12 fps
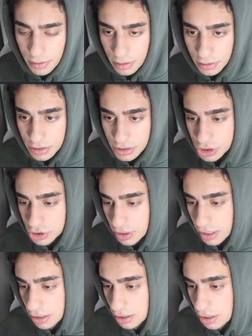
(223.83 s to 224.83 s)
on this
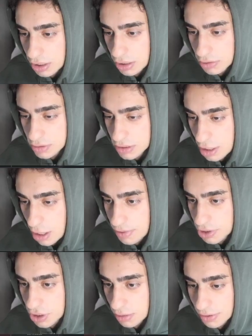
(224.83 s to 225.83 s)
trade, I
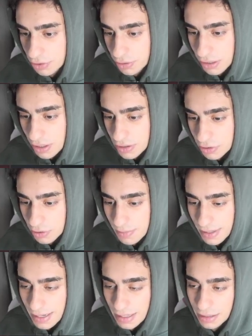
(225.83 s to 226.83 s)
copy traded my 3 accounts. I only
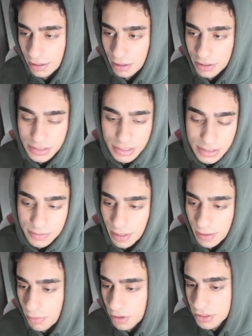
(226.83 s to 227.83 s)
made $80. This is
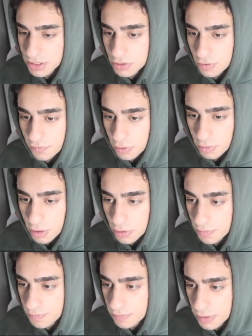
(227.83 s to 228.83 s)
my month so far.
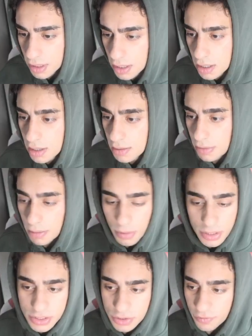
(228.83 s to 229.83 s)
Well, my
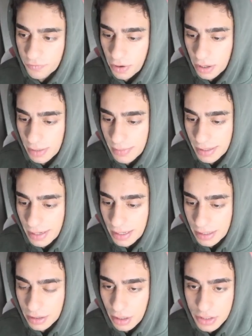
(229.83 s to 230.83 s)
month so far, I made
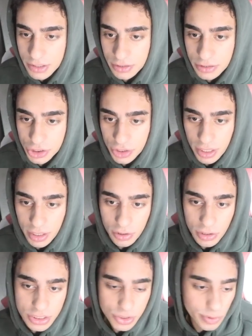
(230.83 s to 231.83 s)
$80 on this trade
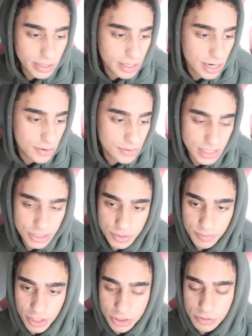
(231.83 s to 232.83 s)
across 3 accounts. I just
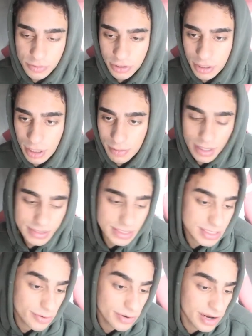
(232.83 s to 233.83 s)
bought 2 more combines
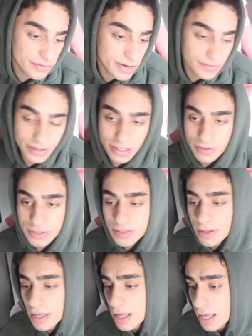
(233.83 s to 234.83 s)
because I want to have 5 accounts.
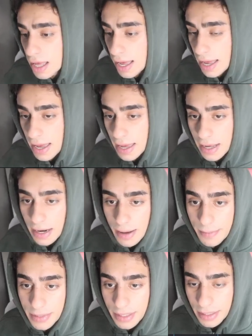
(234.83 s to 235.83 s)
And I
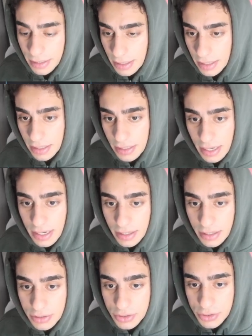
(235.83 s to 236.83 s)
mean, that is